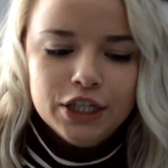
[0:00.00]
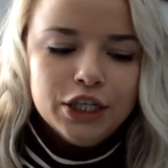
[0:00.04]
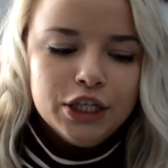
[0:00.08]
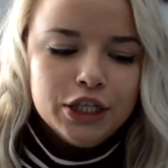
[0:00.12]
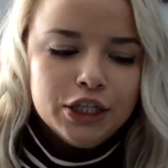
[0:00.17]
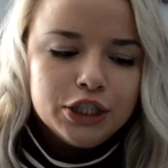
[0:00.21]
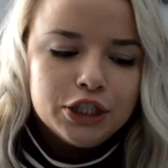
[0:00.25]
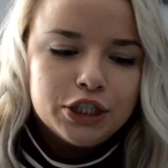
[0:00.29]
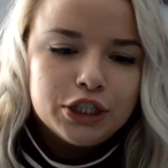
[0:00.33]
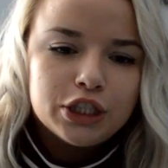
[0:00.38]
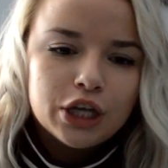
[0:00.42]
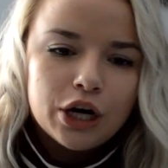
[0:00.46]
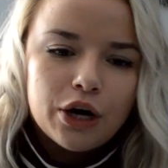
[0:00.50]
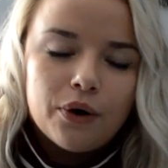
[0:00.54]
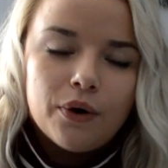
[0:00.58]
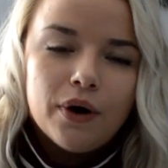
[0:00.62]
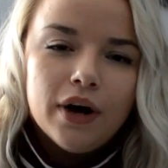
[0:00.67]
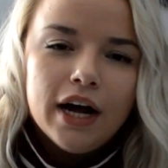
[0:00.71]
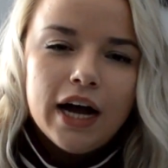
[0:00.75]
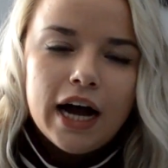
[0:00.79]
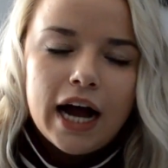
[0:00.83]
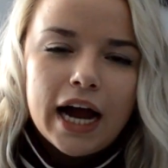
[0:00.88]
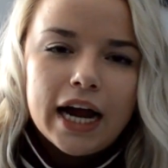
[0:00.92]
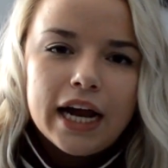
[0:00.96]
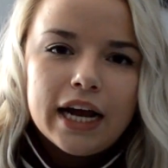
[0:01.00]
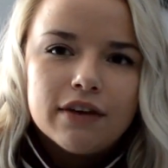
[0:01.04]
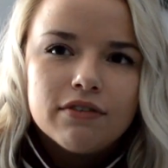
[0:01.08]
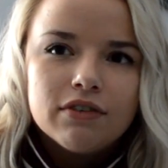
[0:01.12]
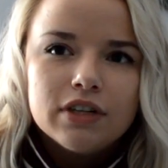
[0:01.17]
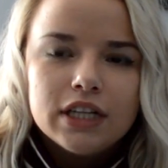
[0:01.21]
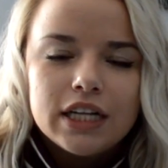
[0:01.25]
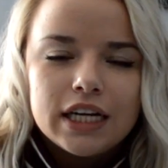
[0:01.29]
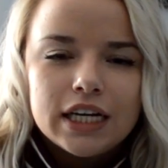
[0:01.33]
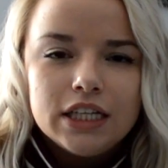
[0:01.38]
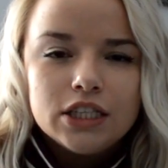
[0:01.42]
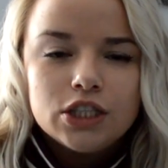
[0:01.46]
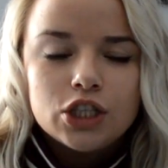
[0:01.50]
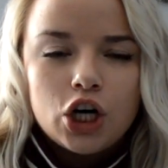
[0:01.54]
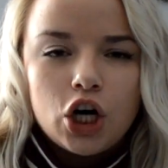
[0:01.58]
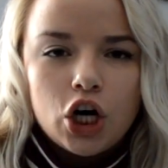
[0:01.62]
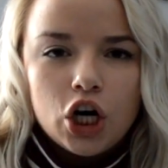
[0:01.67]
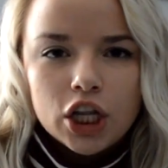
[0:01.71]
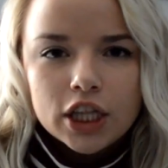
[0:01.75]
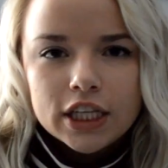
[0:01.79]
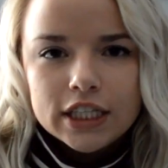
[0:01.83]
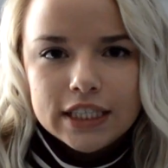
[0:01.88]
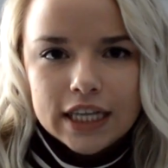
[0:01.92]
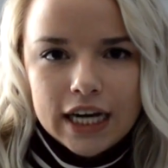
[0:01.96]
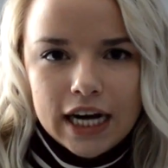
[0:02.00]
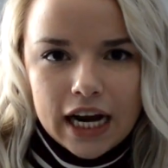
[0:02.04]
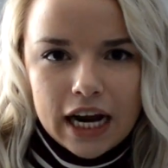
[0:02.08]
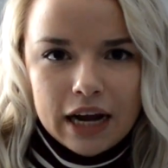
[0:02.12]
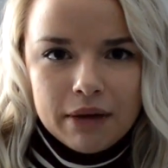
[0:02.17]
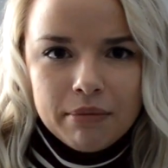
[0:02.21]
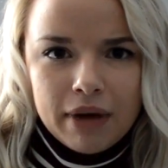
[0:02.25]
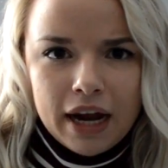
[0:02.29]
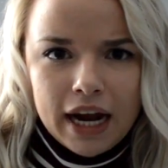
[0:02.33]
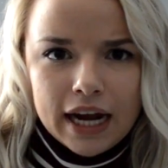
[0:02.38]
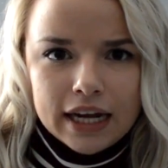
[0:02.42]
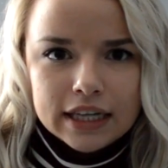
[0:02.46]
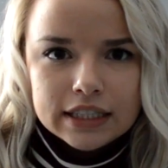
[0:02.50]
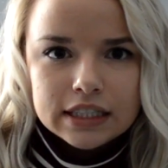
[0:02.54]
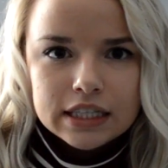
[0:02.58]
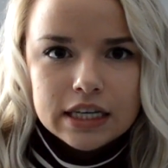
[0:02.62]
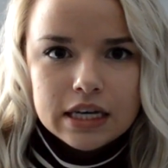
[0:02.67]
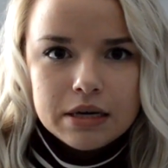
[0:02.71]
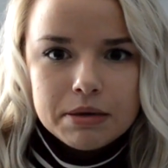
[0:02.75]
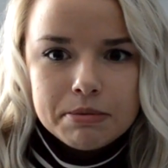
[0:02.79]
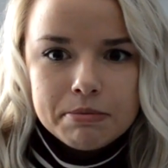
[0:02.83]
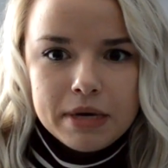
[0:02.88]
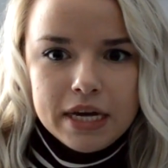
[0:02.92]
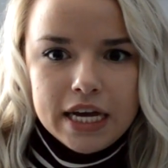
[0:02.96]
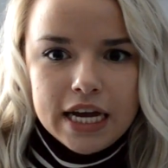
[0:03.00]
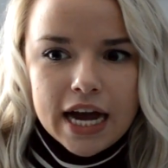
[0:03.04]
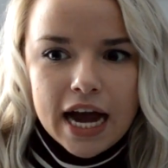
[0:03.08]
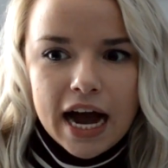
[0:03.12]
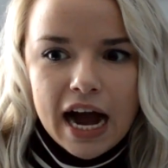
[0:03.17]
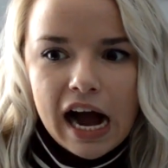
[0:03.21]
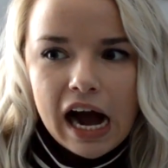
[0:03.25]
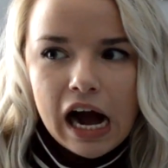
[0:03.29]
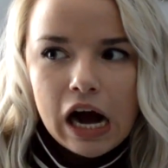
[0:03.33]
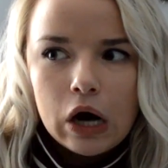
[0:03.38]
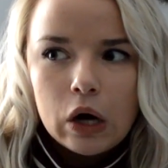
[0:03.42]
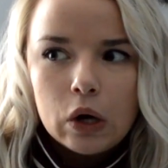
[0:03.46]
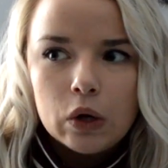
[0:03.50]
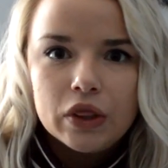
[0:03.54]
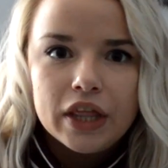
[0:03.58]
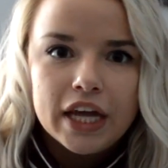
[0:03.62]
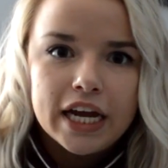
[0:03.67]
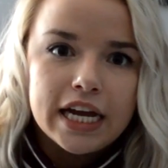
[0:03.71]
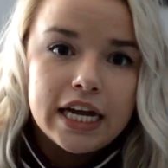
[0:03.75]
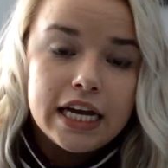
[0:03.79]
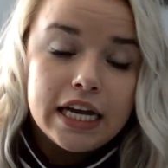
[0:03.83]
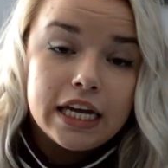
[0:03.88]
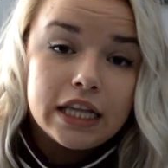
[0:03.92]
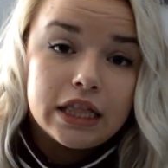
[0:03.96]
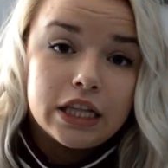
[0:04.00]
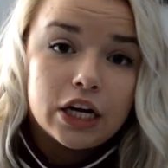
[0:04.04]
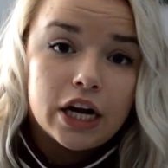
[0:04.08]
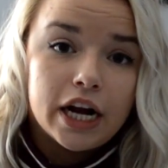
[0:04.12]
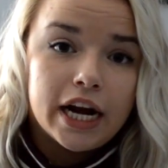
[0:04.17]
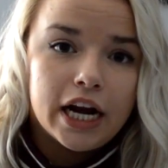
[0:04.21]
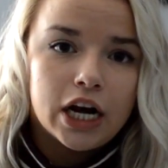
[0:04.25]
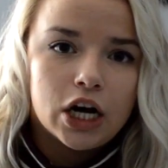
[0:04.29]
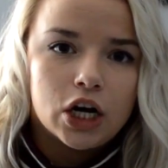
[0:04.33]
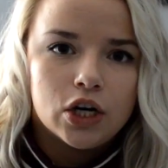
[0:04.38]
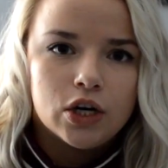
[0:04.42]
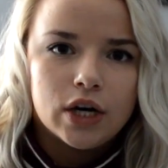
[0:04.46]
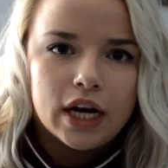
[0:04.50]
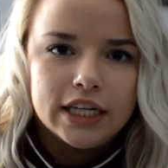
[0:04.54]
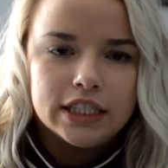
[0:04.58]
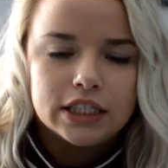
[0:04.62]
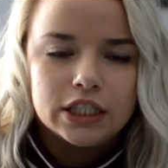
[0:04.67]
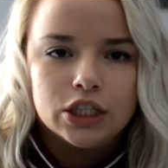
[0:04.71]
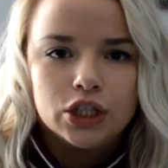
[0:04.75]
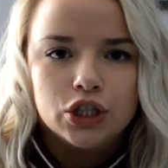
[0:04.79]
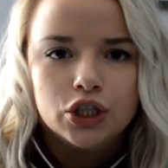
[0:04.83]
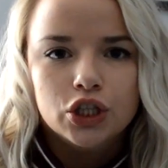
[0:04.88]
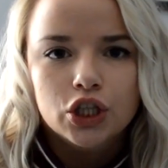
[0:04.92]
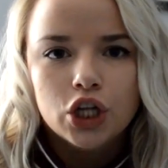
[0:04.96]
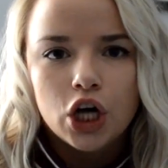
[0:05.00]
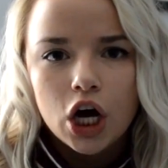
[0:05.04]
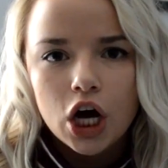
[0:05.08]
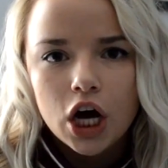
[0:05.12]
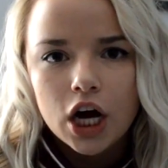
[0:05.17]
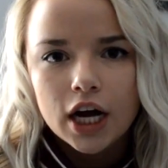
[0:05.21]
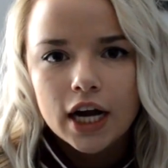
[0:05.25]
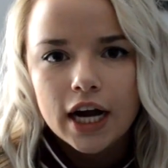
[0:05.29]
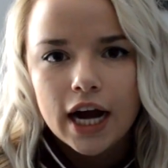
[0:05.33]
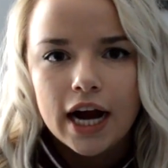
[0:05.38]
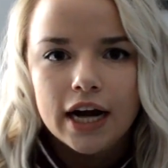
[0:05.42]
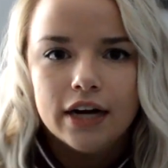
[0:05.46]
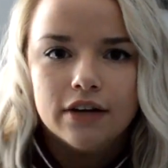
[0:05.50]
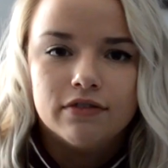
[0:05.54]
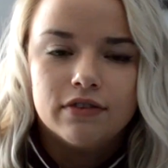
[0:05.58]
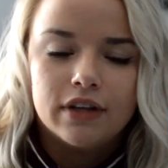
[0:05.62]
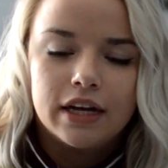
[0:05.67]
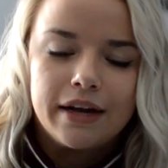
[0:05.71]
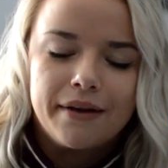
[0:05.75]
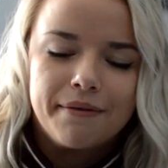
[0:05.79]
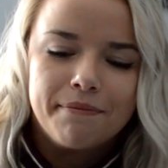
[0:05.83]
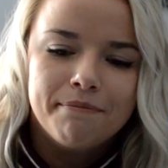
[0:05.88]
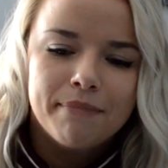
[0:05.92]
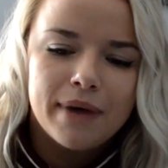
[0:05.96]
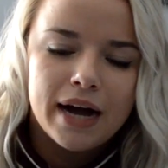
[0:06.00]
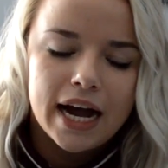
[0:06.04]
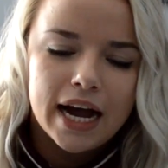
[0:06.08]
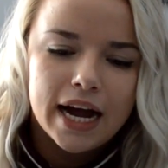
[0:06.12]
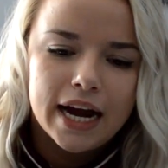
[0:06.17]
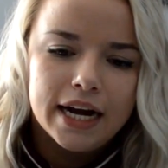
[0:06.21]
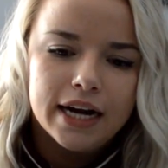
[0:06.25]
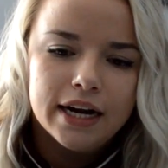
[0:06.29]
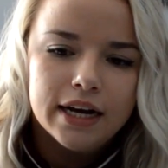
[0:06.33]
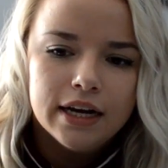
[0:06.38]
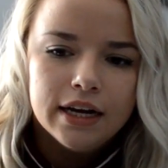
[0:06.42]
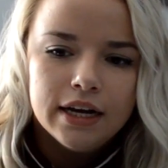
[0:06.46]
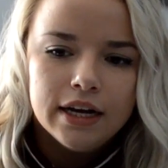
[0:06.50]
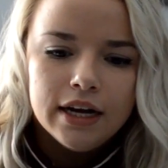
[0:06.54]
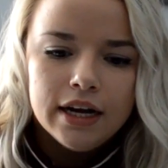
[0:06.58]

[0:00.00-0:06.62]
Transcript: So I have clients all the time asking me how they can get their hair nice and long, kind of like mine.